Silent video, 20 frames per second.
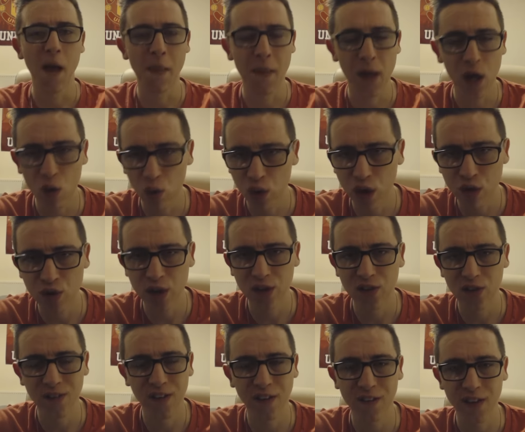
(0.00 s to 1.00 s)
And the only
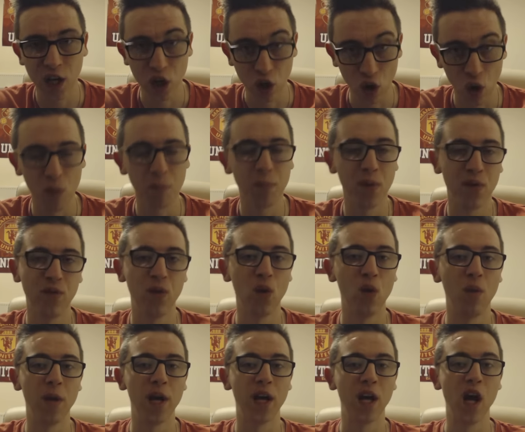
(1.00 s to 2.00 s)
reason that they're not
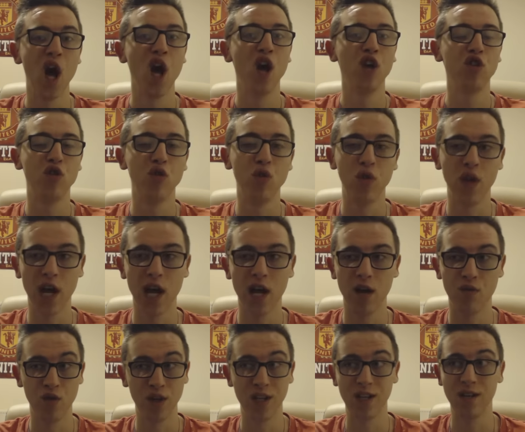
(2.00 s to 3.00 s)
performing to
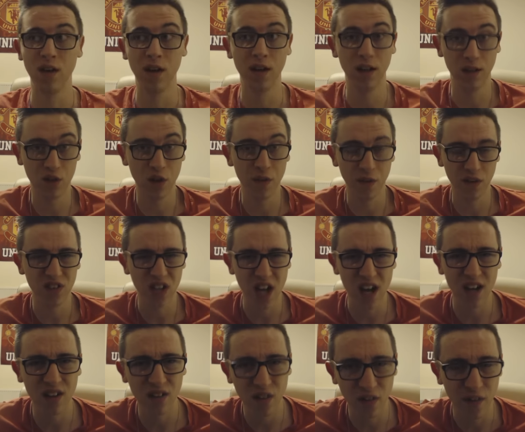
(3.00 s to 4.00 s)
their uh, to the
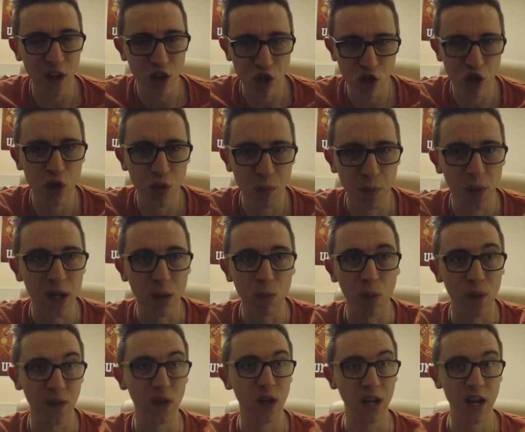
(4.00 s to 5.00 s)
standards they should be
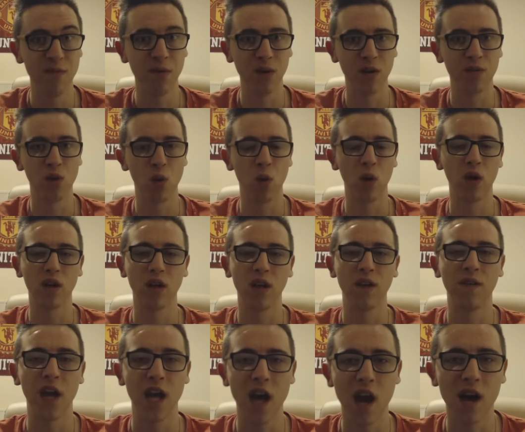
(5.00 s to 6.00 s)
with the level of
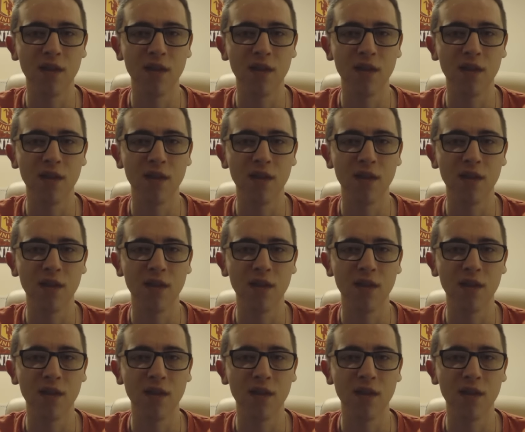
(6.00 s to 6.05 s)
quality they